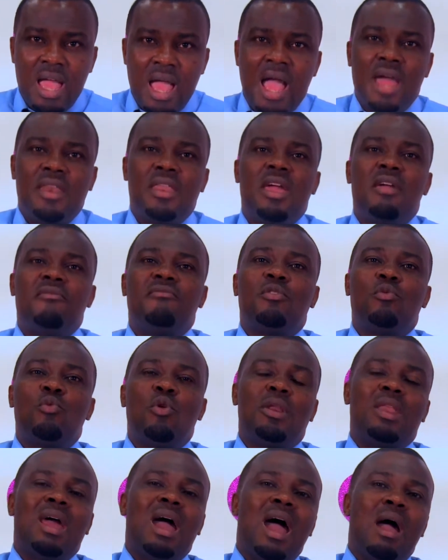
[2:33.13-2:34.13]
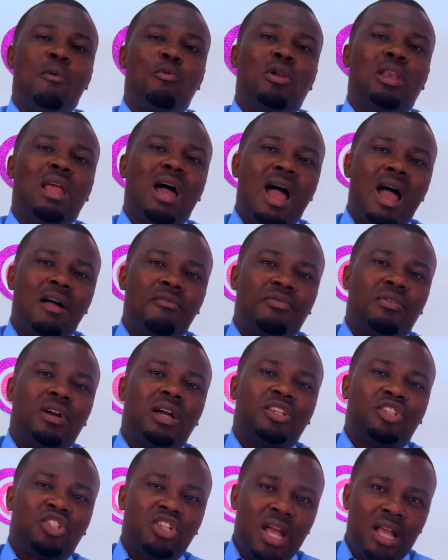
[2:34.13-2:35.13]
and everyone will have
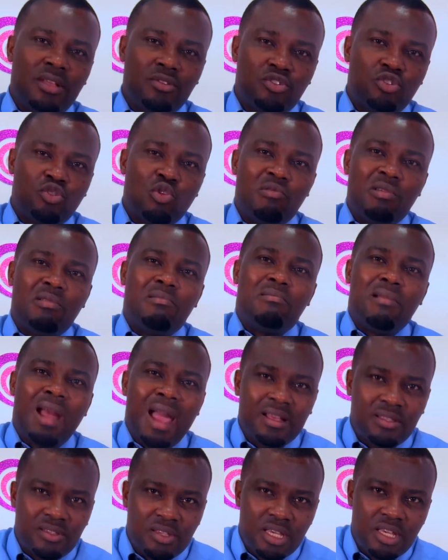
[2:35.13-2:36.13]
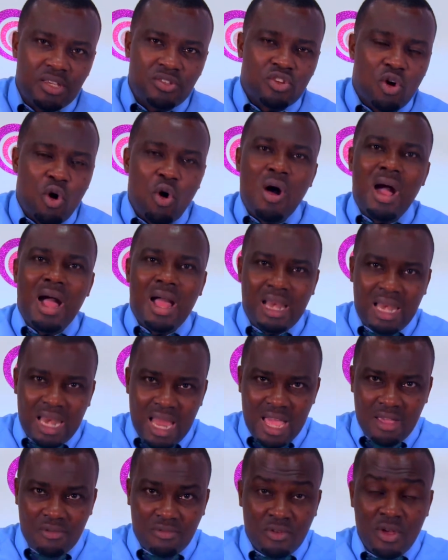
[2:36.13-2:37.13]
a chance to rewrite his or her
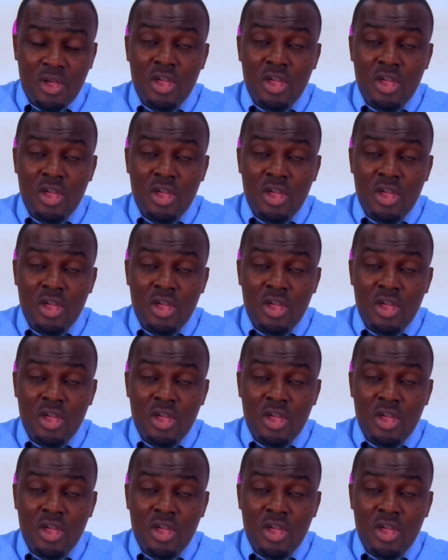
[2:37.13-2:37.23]
life.